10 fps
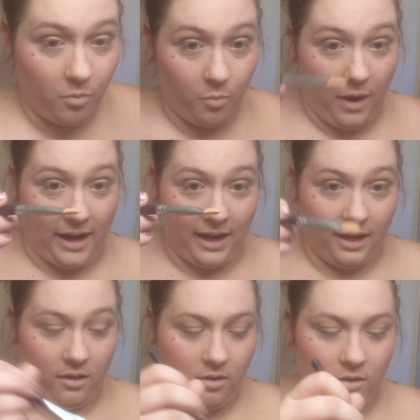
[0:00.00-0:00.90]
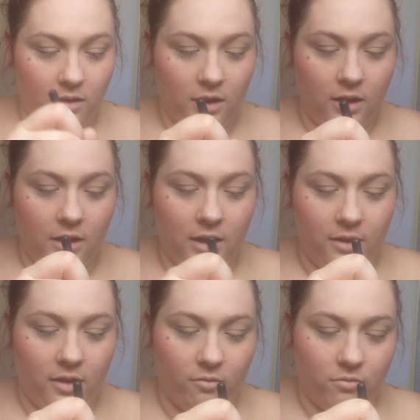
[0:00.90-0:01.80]
wet it, and
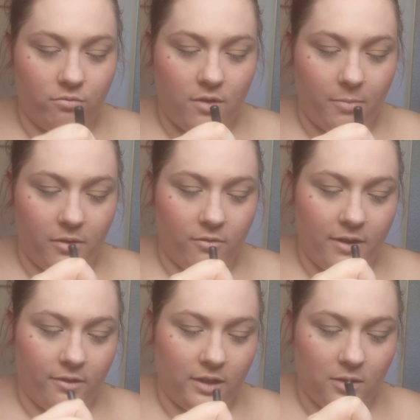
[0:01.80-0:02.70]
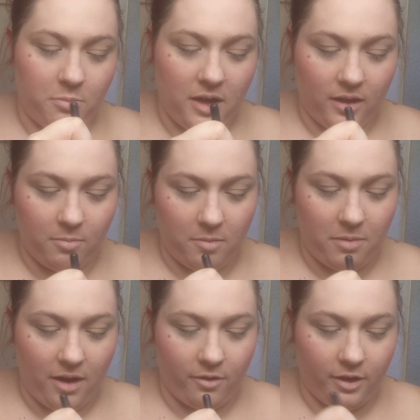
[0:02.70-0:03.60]
then rub it around in the pigment
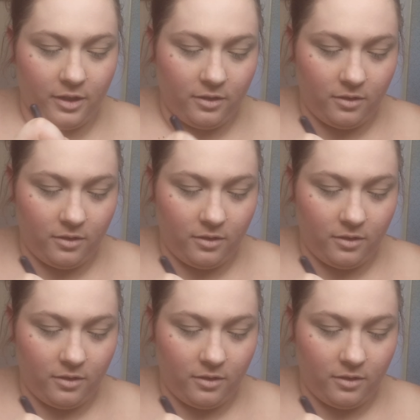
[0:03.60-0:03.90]
powder.